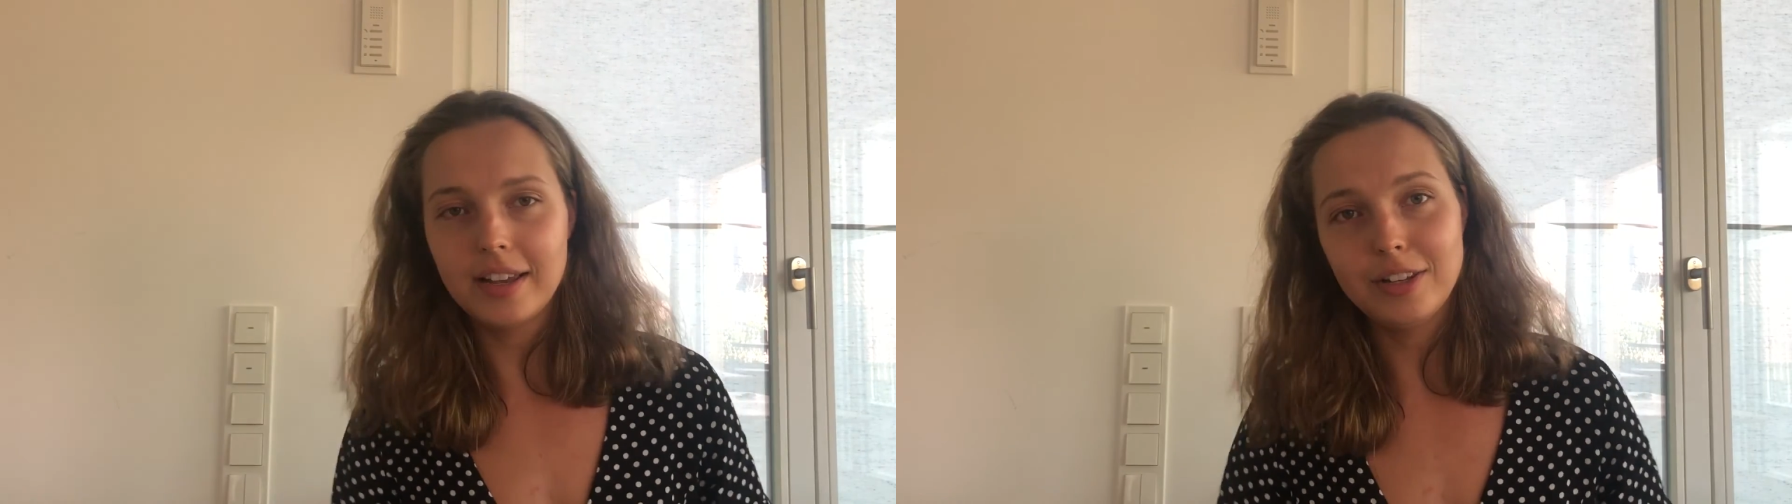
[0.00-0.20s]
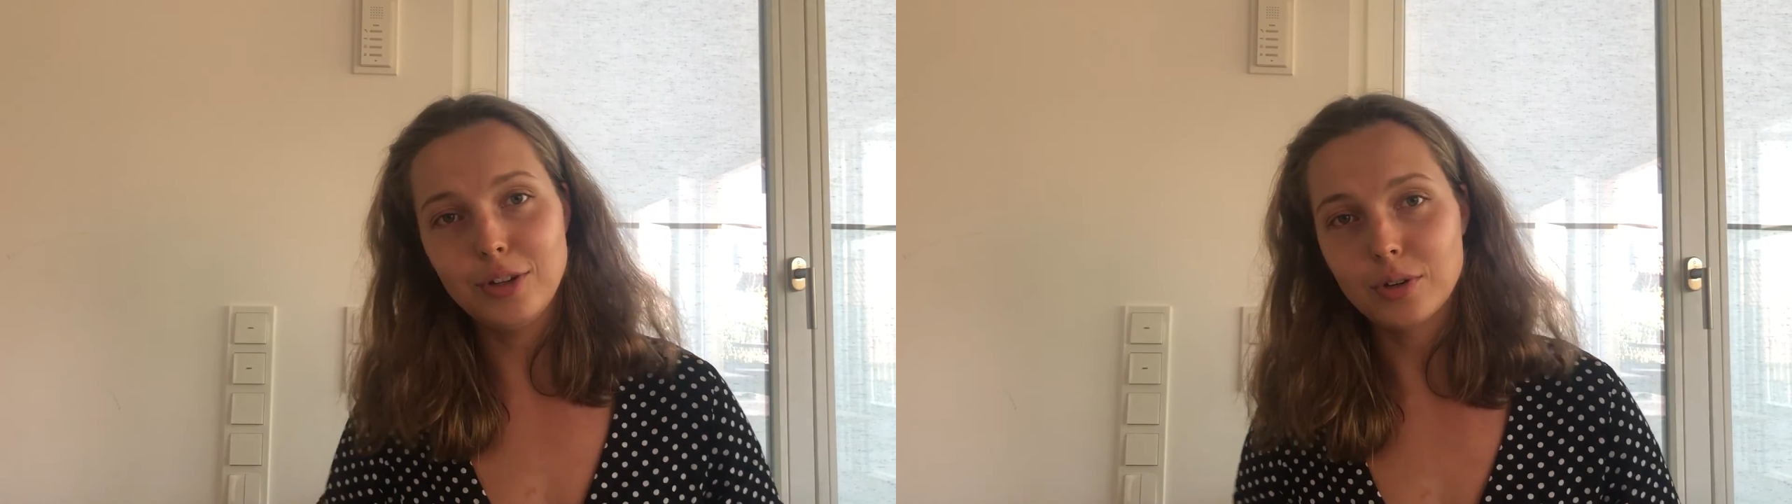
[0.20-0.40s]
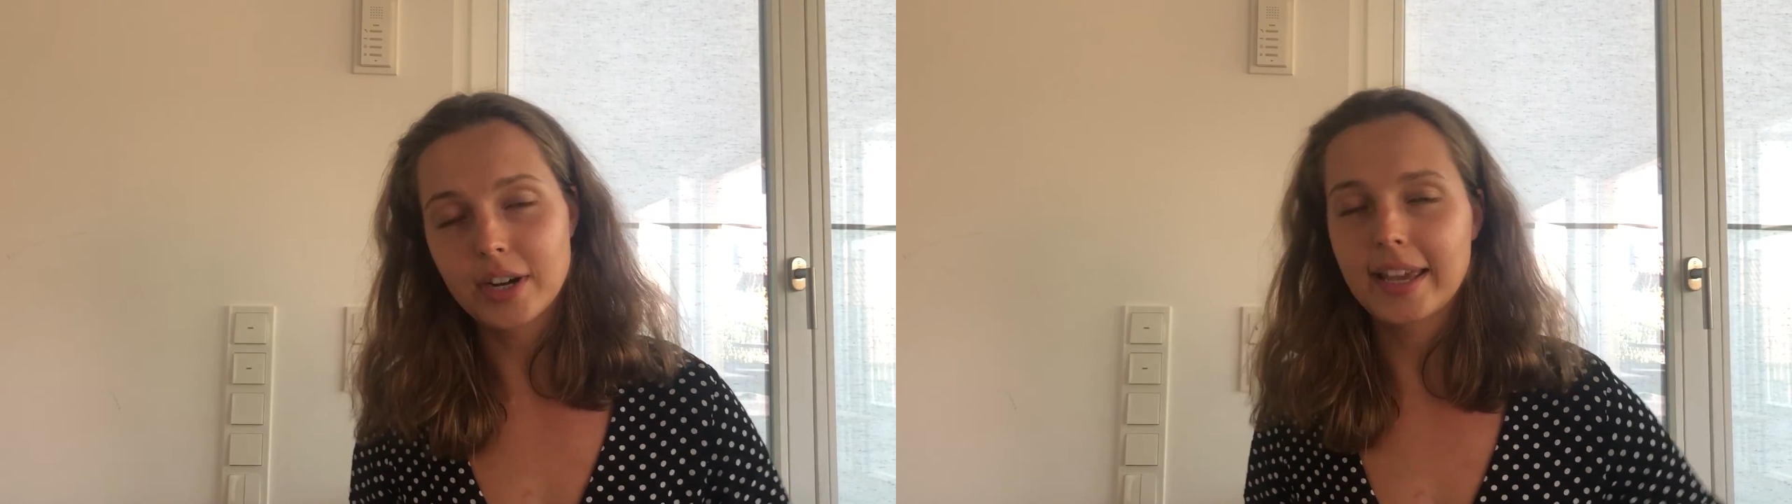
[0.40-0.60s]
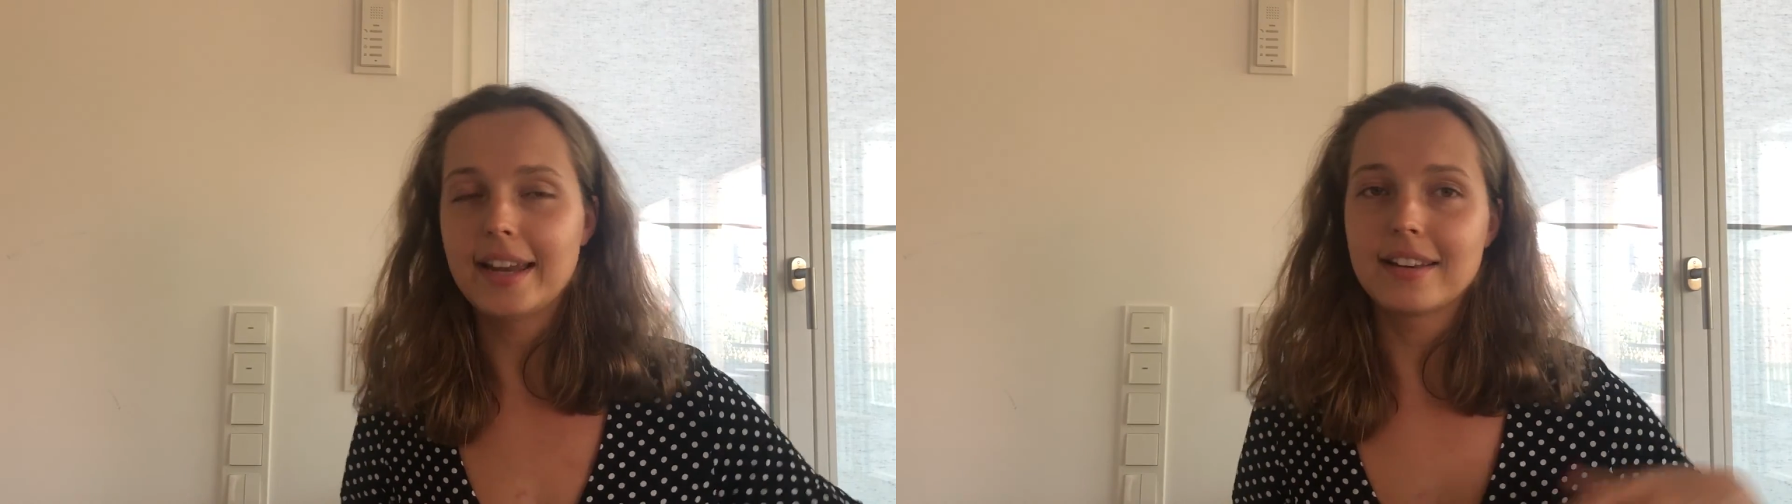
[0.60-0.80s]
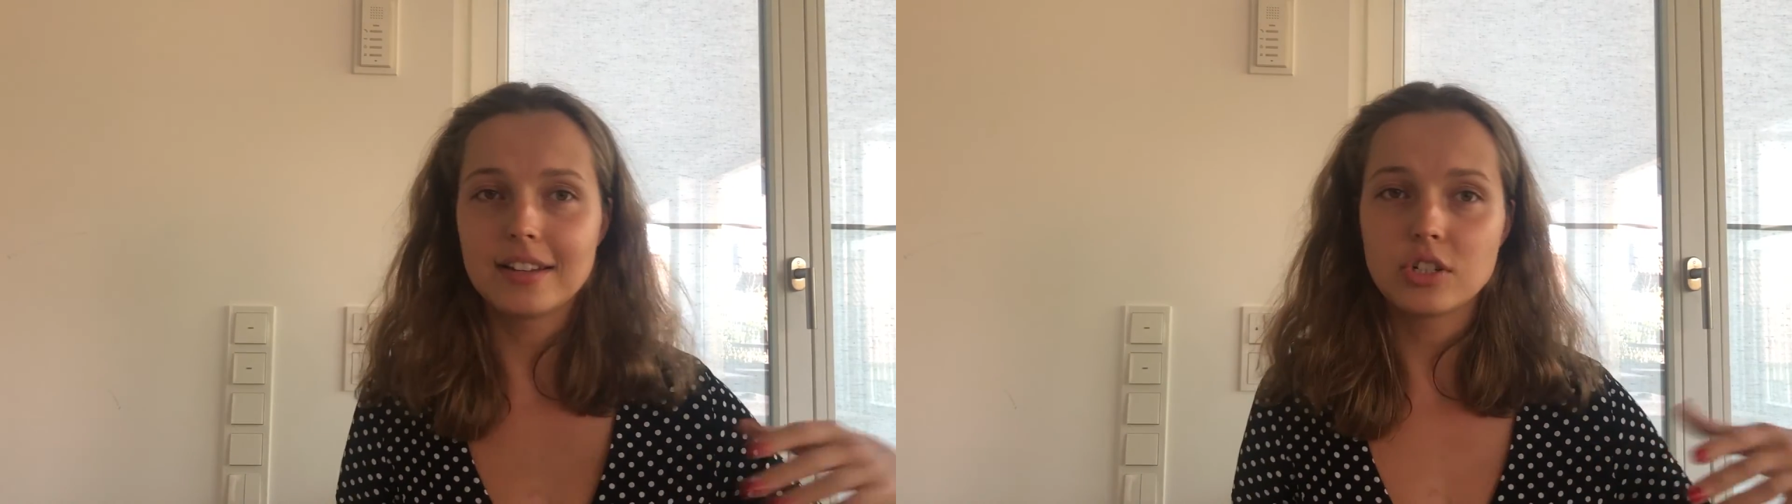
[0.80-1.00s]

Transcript: in New York, and in